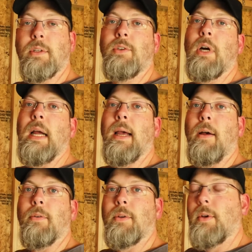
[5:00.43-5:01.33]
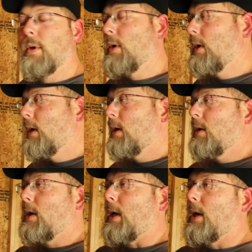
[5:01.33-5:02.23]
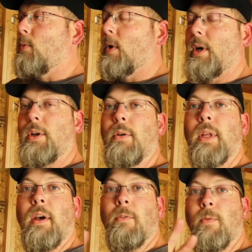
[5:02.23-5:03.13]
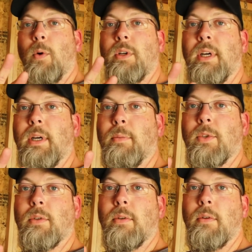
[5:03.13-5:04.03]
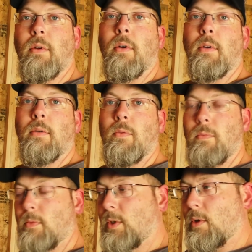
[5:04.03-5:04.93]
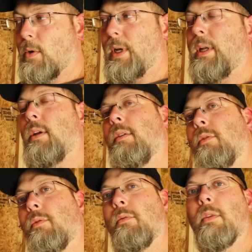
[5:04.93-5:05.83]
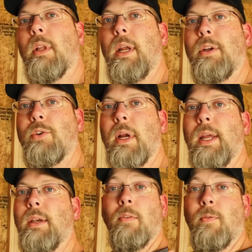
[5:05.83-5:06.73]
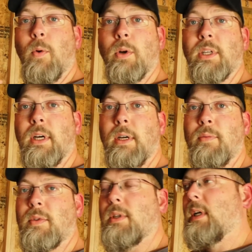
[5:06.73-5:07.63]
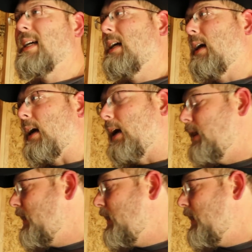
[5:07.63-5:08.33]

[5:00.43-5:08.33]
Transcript: to dry out. And we're going to do that four times. Soak it, let it drain four times, and